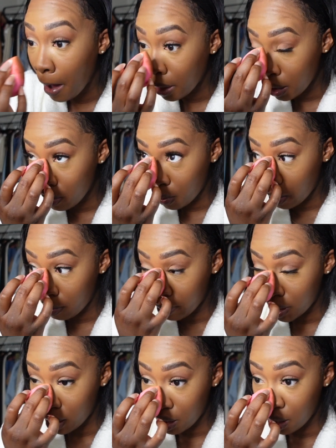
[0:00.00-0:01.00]
it won't
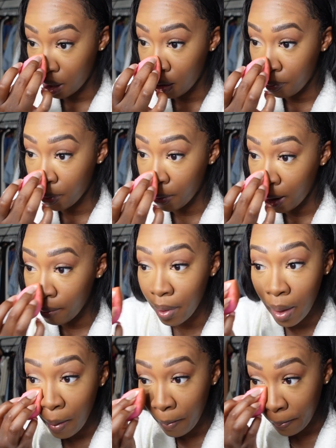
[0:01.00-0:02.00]
be a
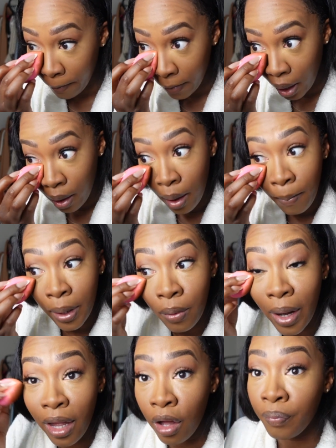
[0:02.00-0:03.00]
problem. But
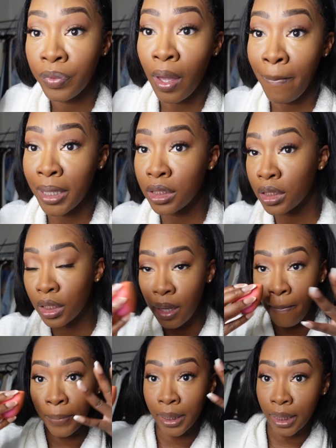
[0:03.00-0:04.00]
anyway, y'all missed
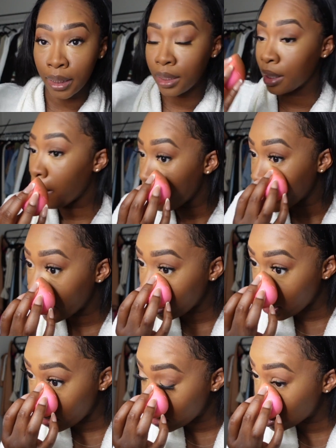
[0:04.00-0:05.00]
the blending, but
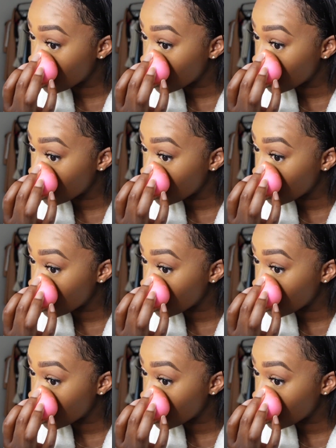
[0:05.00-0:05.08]
it's